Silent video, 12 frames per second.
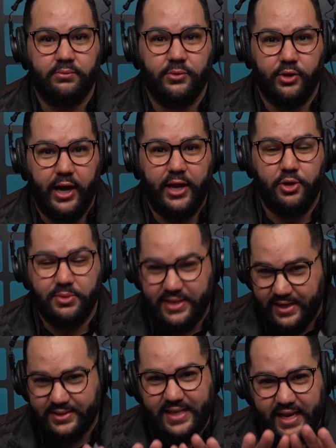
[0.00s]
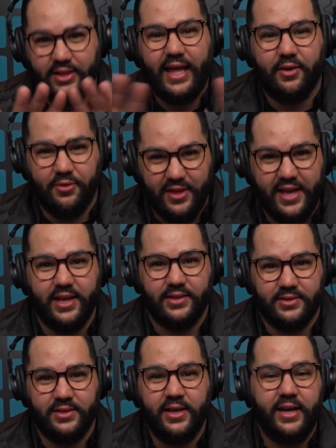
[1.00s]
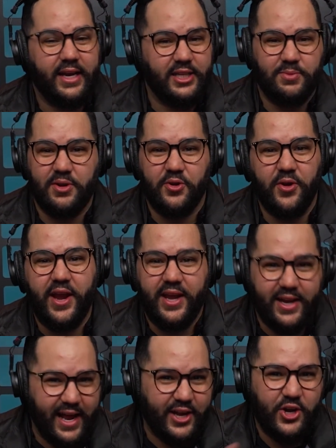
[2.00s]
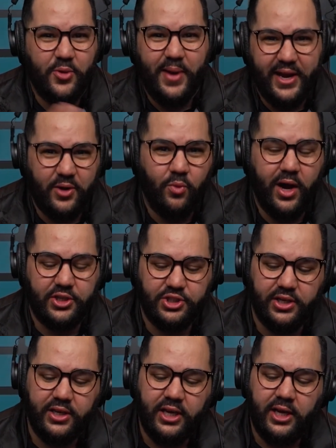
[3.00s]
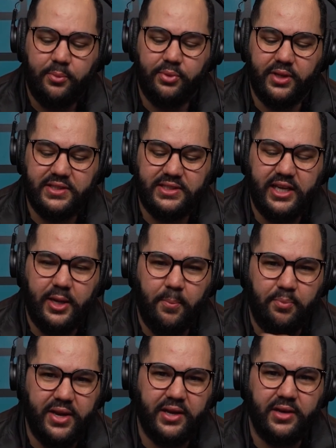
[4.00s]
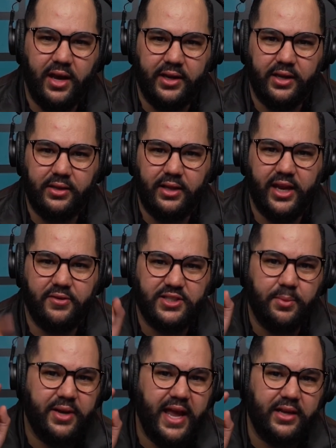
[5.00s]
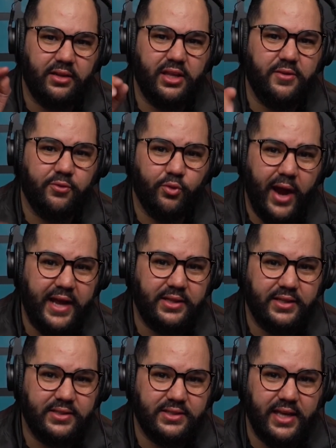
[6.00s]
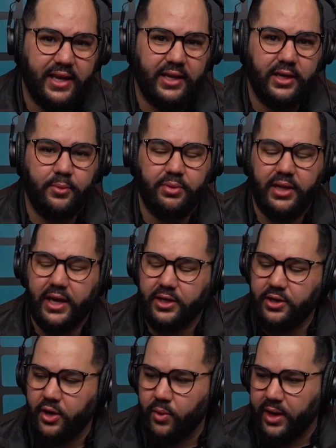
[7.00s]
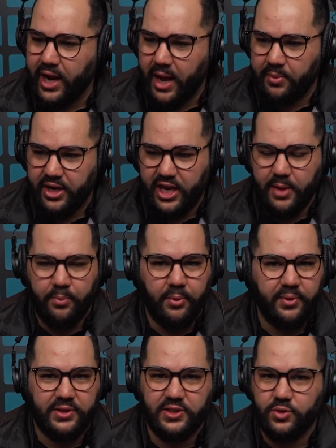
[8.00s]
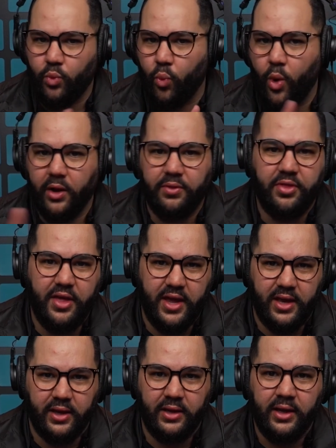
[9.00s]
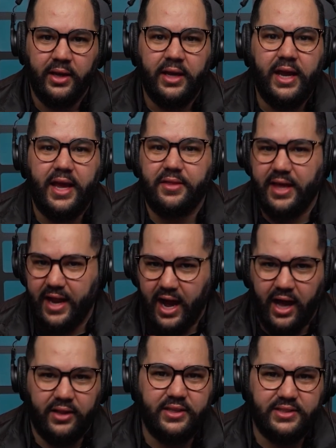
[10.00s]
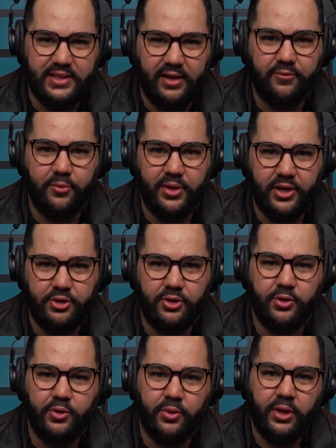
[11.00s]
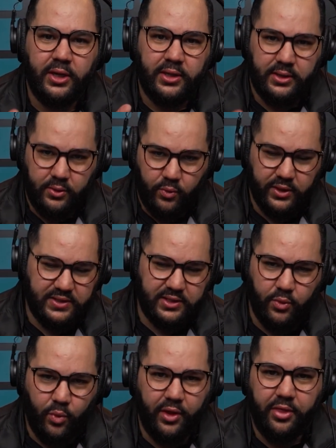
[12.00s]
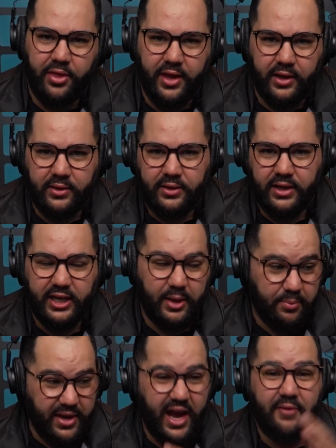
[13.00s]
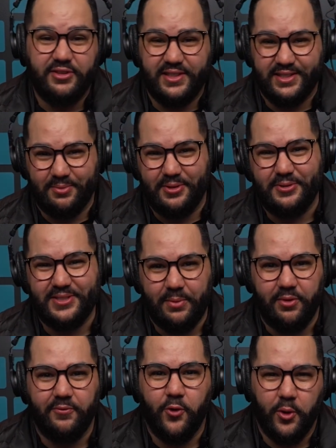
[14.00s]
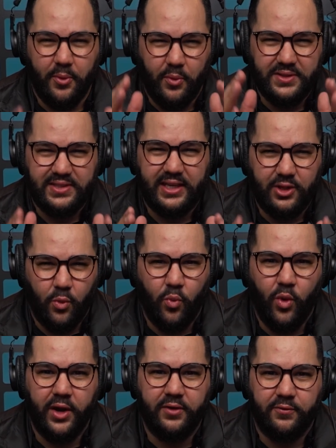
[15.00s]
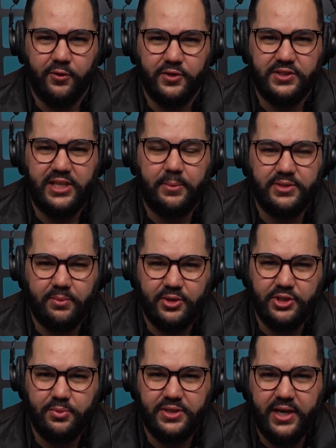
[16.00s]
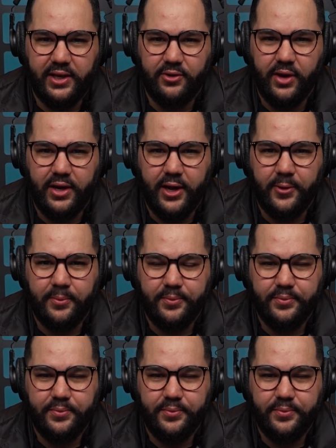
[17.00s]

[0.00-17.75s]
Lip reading: All right, you've been saying a lot of things, and it's been great, and I could go back and watch it. But let's take a big nugget. Like, if somebody had to leave right this second and be like, you know what, I'm going to implement this one thing that Oli said for me to do, what's the one thing? And it could be obviously something you said before, but what's the one first step somebody should be taking right now?